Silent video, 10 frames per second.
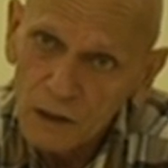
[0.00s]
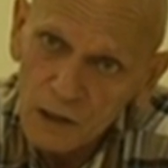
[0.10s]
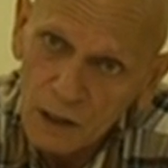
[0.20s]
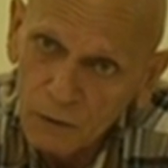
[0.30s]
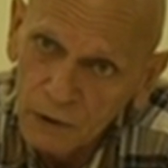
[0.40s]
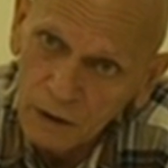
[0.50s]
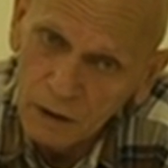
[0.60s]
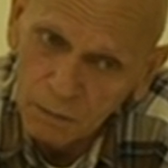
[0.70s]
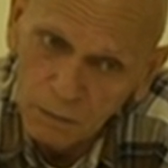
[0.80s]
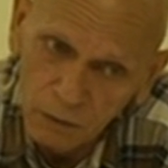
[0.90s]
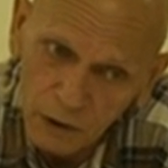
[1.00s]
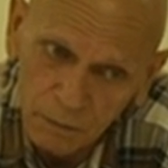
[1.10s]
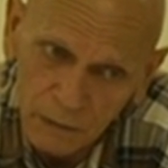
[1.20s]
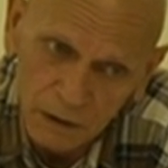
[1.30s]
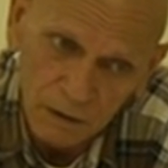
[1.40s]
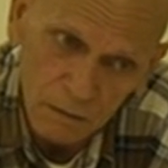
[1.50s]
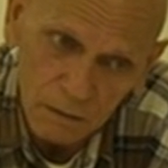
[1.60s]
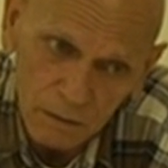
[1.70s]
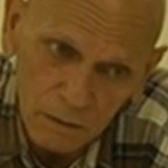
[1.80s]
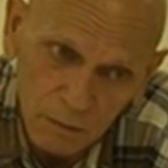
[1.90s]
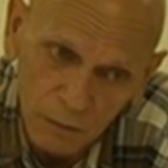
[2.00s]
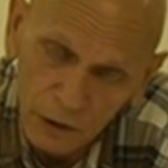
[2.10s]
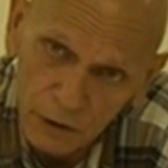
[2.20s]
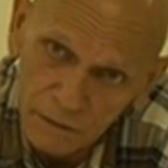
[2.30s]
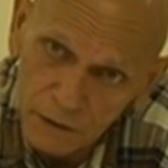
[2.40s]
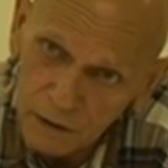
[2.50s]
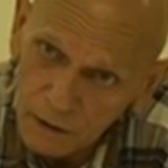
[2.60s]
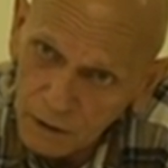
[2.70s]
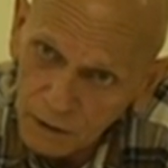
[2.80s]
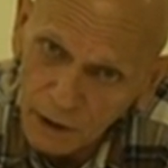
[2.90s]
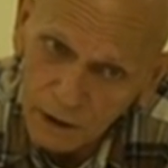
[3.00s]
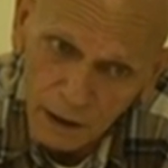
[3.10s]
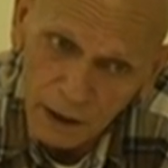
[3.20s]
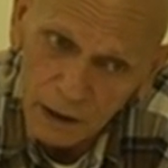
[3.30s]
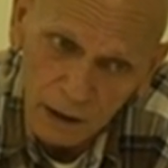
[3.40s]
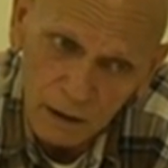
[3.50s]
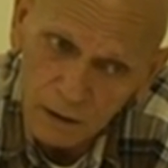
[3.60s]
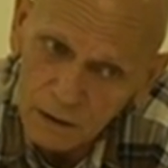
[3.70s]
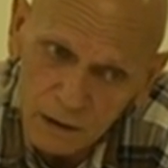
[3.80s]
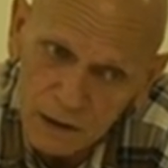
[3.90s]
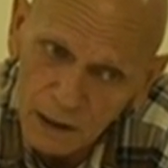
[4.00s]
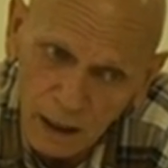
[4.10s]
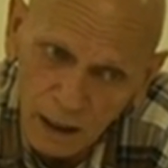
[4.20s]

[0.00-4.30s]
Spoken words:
So when the bullymen moved, they didn't